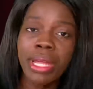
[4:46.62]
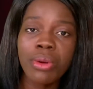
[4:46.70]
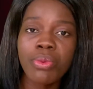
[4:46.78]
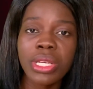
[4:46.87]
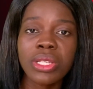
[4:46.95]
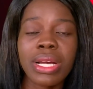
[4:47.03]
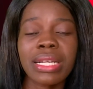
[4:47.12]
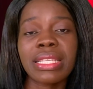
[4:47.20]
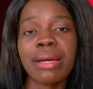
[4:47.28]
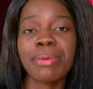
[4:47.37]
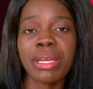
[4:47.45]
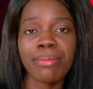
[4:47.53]
many ways you can
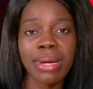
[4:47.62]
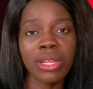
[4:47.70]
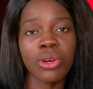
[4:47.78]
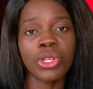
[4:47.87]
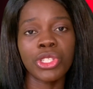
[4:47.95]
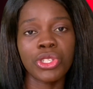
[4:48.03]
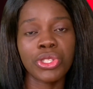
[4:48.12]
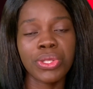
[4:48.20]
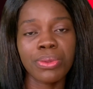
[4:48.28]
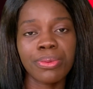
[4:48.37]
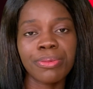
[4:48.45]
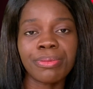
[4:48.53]
start making money on
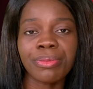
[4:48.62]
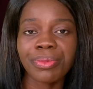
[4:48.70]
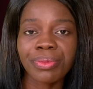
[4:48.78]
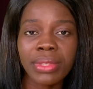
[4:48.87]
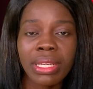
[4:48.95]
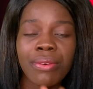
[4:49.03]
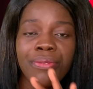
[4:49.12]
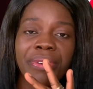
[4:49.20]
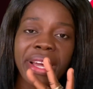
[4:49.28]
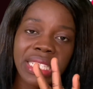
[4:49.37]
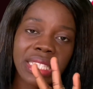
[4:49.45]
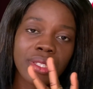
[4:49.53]
YouTube.
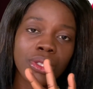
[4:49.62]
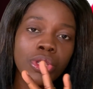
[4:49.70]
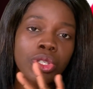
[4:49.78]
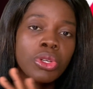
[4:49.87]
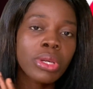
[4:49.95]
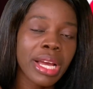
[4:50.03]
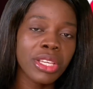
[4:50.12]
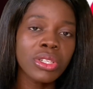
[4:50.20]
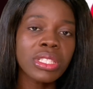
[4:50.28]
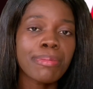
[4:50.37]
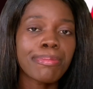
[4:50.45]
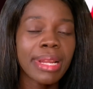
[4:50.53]
First, you can
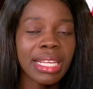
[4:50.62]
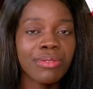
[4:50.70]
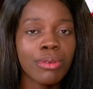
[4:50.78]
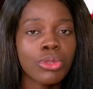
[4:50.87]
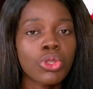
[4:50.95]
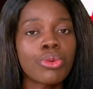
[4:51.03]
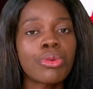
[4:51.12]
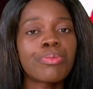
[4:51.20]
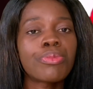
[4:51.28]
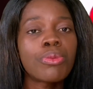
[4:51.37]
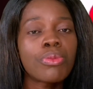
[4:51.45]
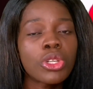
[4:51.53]
use the platform to
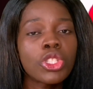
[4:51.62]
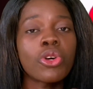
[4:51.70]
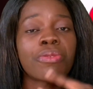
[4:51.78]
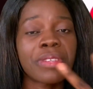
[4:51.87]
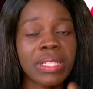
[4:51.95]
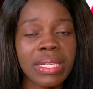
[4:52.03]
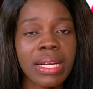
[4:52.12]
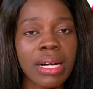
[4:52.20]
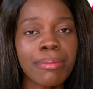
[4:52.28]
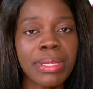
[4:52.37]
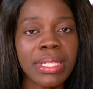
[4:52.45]
promote your physical